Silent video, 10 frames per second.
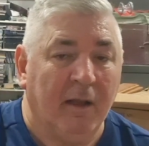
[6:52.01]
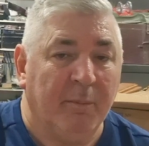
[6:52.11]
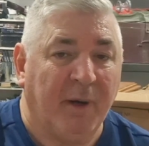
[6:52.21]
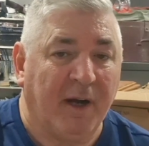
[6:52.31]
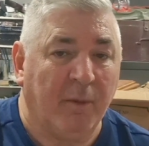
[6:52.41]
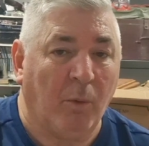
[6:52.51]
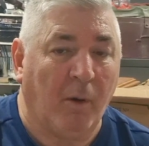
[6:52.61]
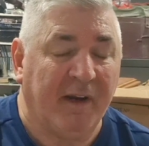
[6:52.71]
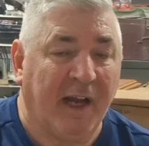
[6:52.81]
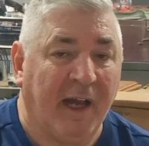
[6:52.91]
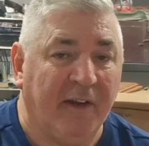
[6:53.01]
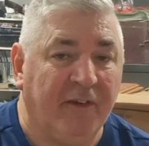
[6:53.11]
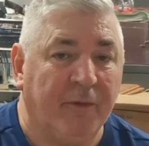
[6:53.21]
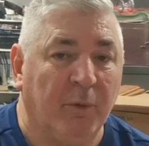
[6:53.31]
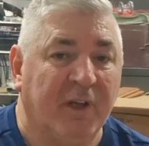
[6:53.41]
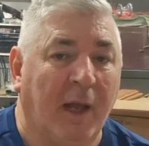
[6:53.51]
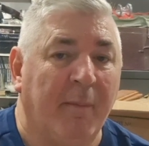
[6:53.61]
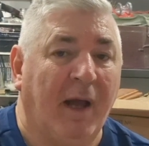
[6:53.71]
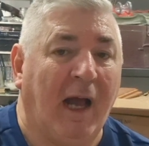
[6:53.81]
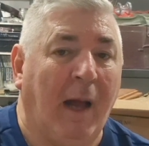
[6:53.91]
part of the wiring harness will come
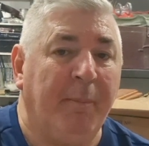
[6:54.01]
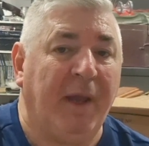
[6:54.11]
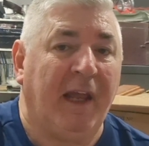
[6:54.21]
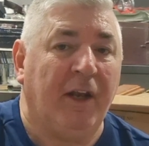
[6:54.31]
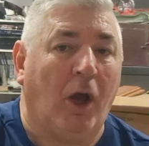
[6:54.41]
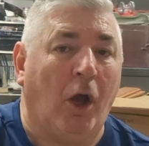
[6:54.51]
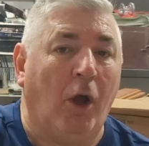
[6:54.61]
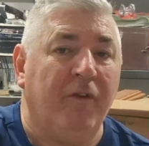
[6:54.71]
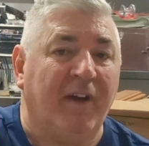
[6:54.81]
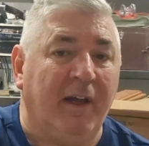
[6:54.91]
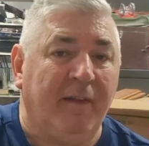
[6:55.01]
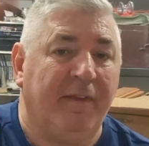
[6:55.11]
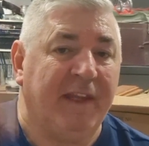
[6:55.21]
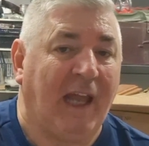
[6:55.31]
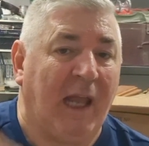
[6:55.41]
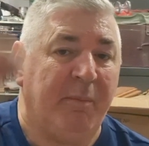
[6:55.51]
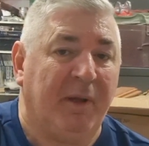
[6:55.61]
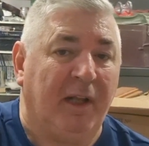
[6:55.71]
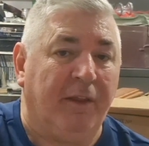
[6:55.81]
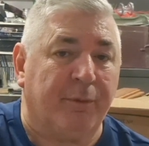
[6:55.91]
up and over the
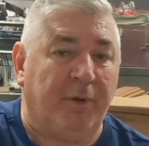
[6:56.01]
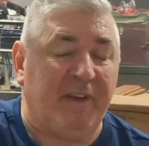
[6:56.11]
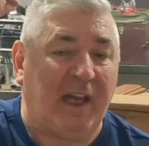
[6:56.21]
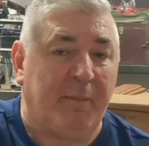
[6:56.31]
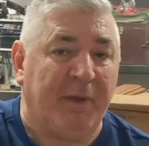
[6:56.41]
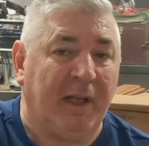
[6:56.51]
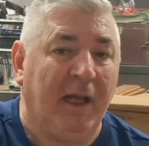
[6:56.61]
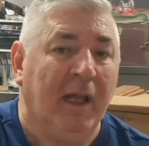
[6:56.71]
A-pillar, through the A-pillar,